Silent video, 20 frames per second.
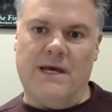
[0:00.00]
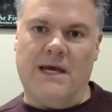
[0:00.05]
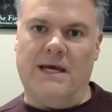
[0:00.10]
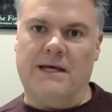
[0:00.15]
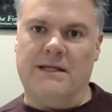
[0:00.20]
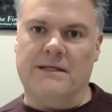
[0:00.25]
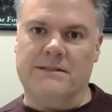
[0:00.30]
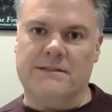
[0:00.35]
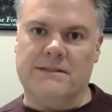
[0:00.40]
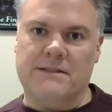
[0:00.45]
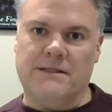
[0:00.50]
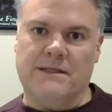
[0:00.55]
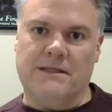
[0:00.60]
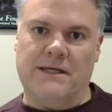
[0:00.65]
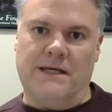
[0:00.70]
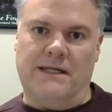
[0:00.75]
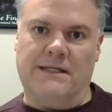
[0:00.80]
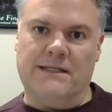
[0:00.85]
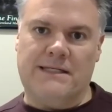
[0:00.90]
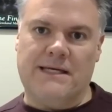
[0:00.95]
and
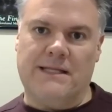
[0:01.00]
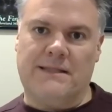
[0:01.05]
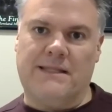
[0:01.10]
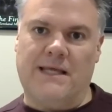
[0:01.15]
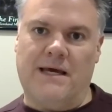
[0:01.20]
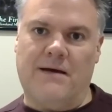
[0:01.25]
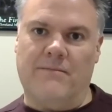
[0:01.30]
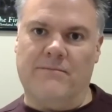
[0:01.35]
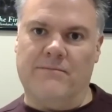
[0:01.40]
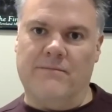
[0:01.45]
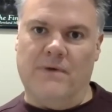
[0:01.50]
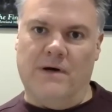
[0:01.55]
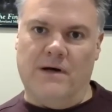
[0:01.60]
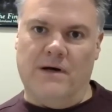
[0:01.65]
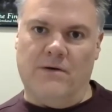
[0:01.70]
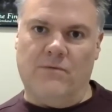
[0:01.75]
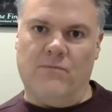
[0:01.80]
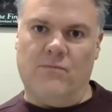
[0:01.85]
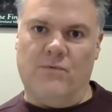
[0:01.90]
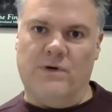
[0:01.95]
get them
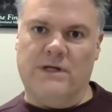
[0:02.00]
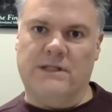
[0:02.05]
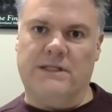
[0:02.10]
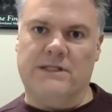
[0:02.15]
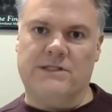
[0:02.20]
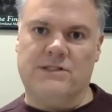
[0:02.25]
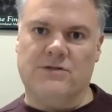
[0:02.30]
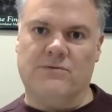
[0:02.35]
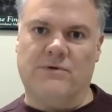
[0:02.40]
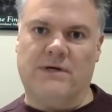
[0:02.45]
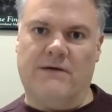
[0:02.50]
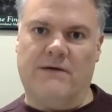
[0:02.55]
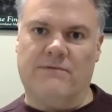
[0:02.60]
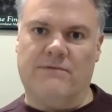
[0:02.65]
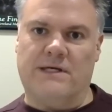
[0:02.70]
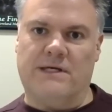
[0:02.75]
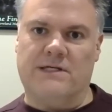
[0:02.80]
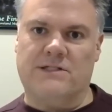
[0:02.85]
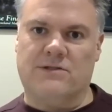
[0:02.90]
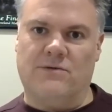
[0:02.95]
really doing
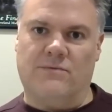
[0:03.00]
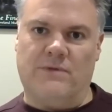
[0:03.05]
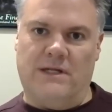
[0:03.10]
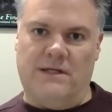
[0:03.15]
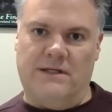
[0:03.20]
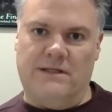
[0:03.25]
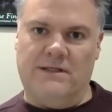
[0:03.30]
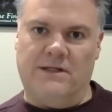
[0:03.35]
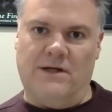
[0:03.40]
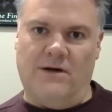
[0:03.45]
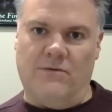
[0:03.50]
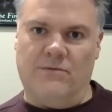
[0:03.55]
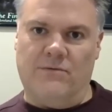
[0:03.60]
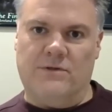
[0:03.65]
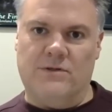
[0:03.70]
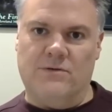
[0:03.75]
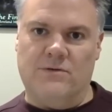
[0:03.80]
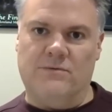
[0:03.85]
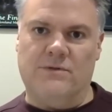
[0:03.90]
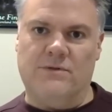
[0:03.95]
everything so that
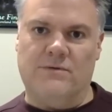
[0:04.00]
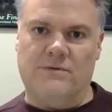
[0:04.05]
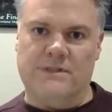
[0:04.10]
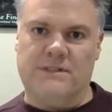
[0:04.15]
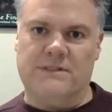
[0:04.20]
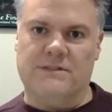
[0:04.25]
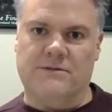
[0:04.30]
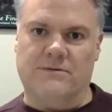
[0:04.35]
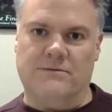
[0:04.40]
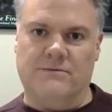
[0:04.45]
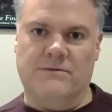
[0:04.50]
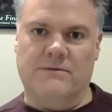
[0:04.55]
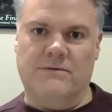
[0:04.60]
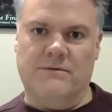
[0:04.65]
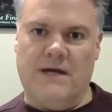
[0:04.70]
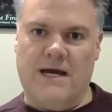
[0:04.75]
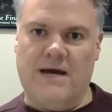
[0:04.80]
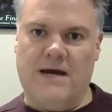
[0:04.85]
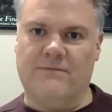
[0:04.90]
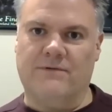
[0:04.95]
you get to
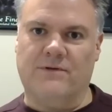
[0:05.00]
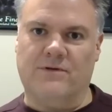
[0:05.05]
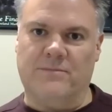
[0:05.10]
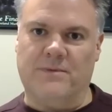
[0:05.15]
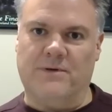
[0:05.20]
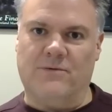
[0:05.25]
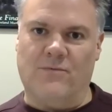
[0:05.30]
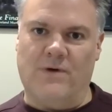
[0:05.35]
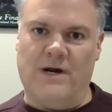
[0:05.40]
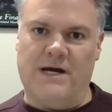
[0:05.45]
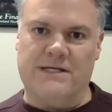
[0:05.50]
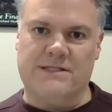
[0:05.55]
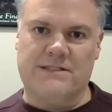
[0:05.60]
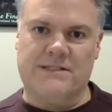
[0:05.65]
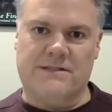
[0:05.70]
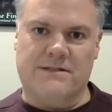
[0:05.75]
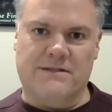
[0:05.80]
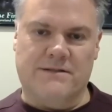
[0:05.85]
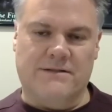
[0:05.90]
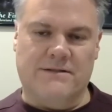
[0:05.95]
have a little bit of
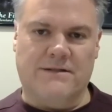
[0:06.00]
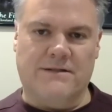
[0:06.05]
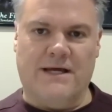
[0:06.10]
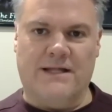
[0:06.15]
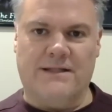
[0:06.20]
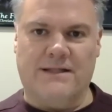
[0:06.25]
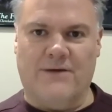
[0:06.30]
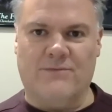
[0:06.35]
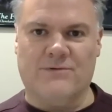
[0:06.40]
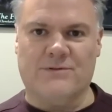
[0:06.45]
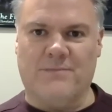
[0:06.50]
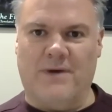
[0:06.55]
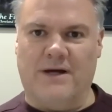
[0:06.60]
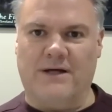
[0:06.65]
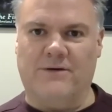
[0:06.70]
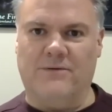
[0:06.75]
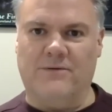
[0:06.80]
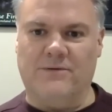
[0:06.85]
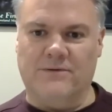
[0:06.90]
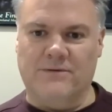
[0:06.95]
rest. That was my
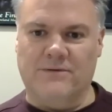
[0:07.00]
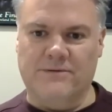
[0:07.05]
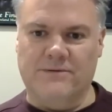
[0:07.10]
goal.